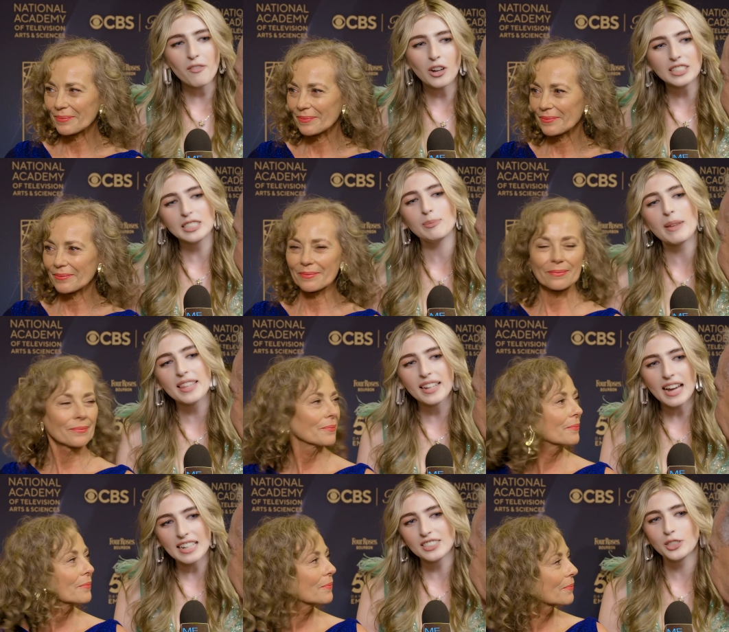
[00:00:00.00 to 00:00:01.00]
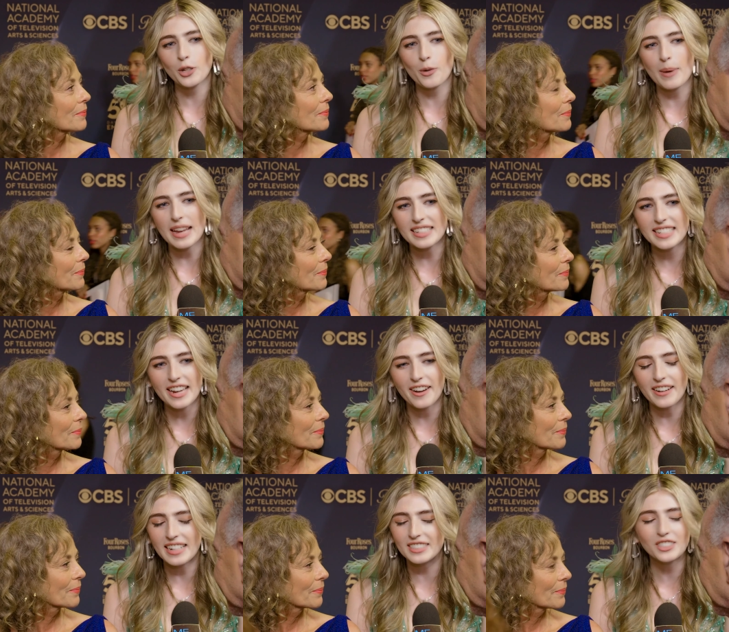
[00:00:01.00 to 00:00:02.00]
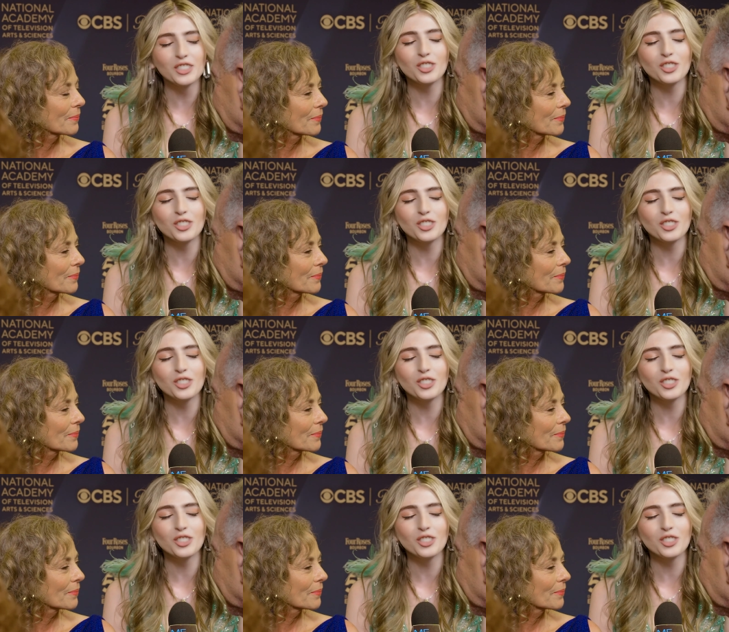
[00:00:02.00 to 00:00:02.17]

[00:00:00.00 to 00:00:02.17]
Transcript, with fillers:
Speaker 1: got to spend the last 2 weeks here and it's